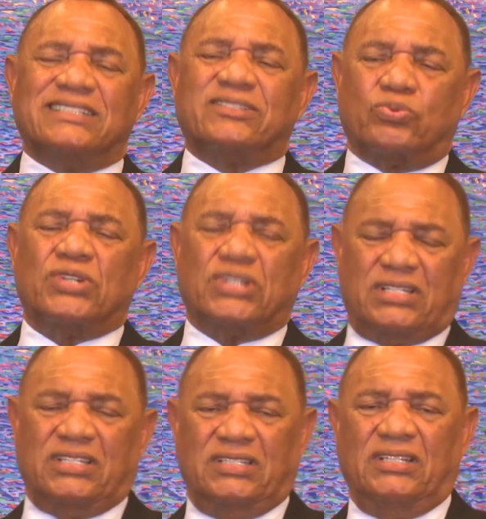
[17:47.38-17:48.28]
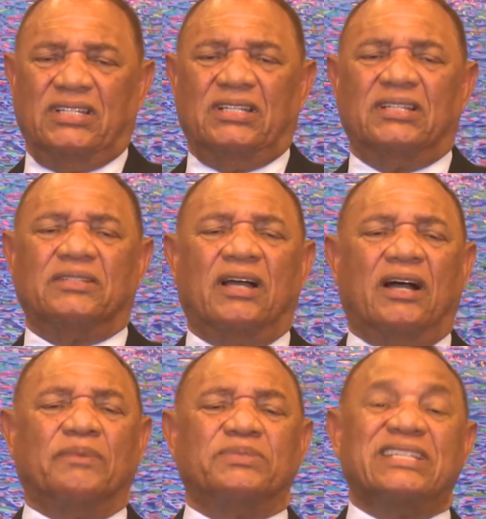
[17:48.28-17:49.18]
work,
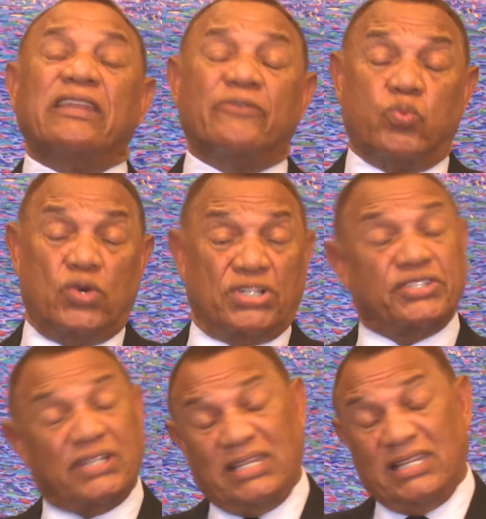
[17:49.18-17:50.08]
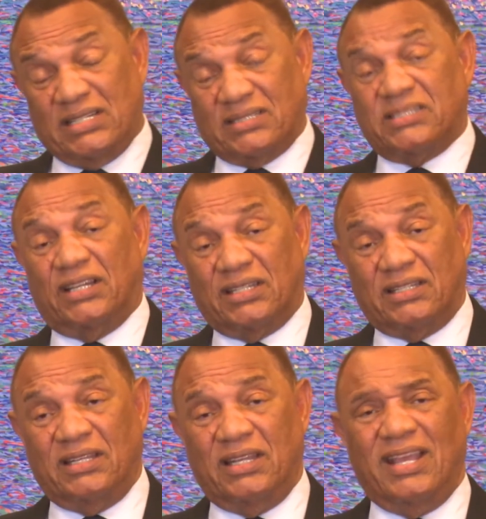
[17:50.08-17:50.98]
set of works that he has done,
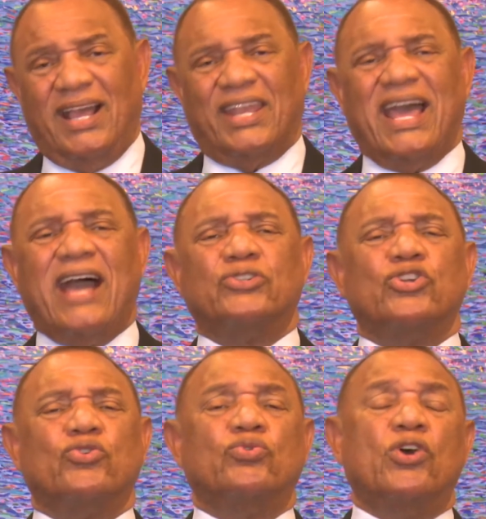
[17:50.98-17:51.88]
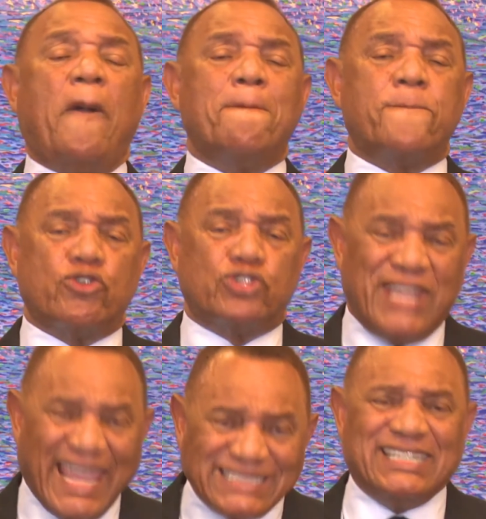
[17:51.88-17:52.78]
and how do you
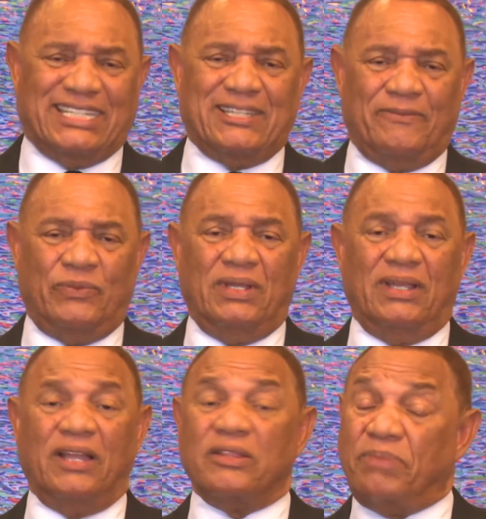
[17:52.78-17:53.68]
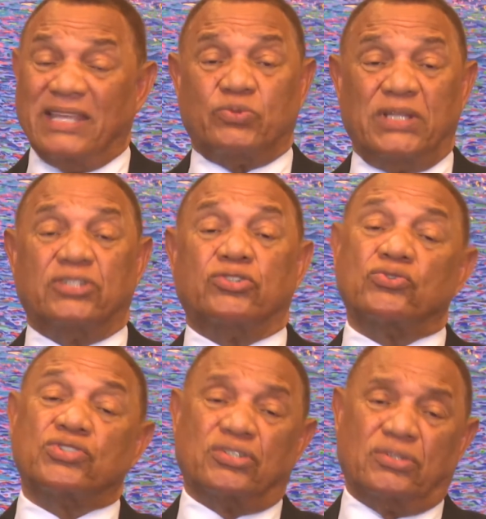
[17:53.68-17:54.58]
protect it? And the best way to do
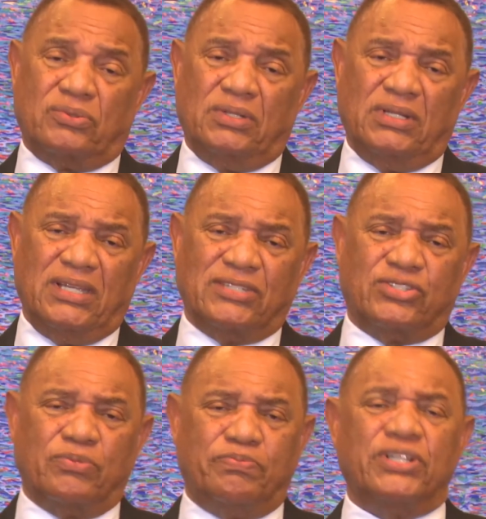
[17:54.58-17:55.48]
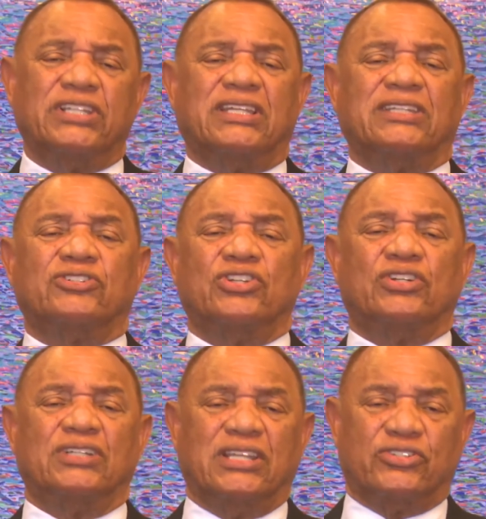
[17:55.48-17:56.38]
so is to put it into
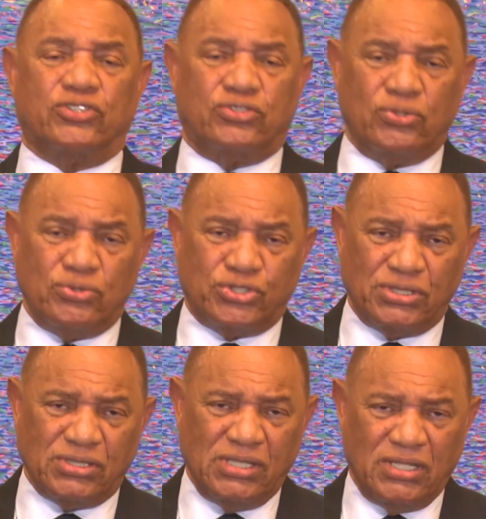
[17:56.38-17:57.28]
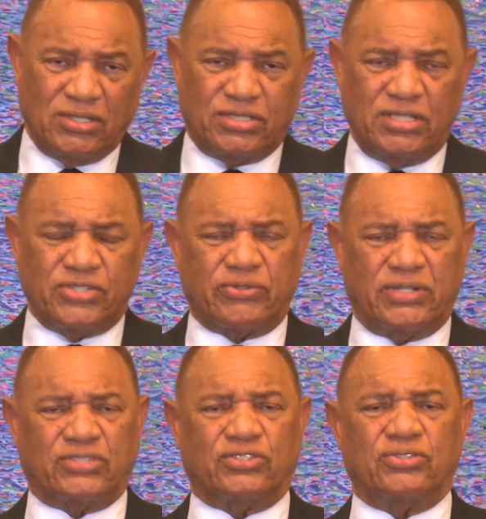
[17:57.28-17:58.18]
your institution, your tertiary
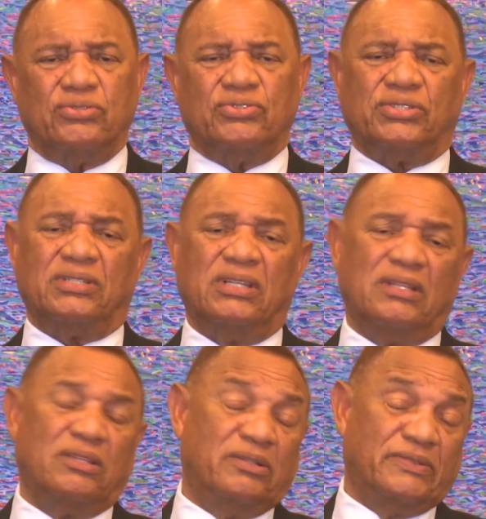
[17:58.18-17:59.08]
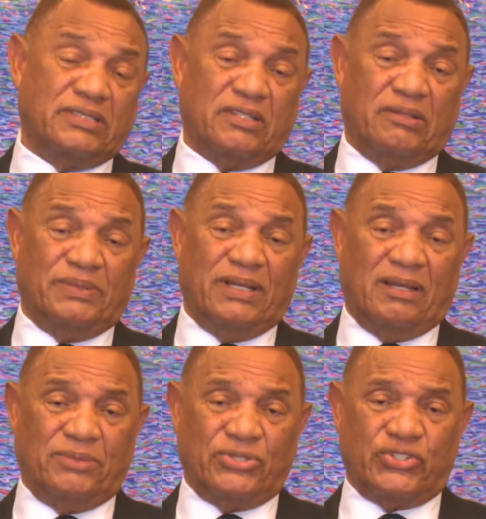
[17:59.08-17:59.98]
institution, University of the
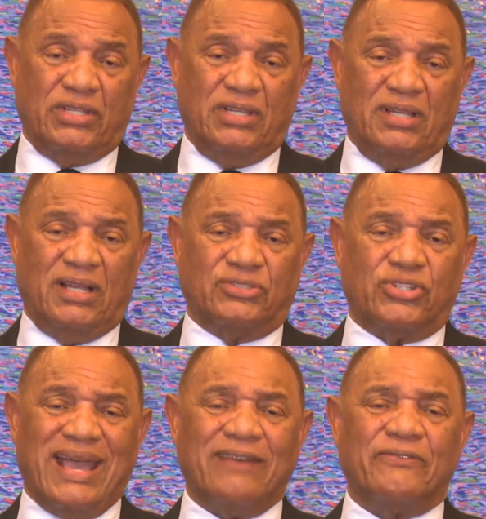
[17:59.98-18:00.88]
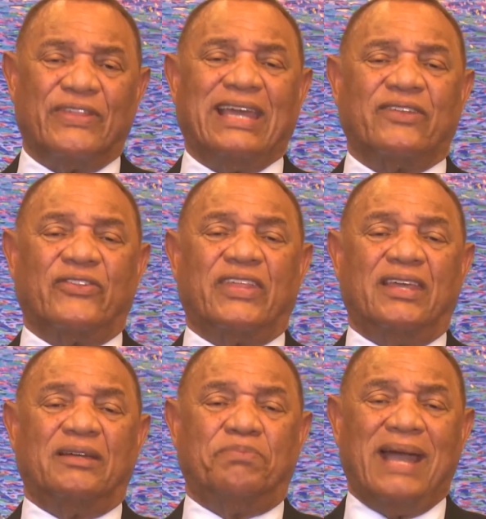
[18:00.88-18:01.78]
Bahamas, and to have that
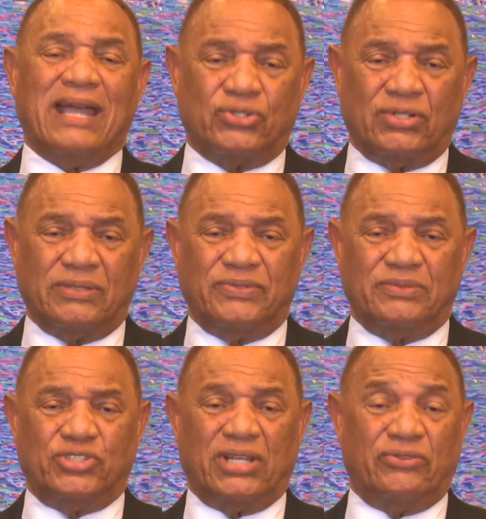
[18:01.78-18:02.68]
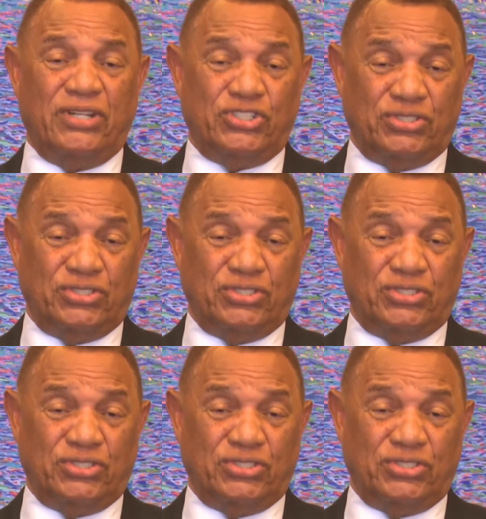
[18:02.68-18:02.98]
there pass on from generation to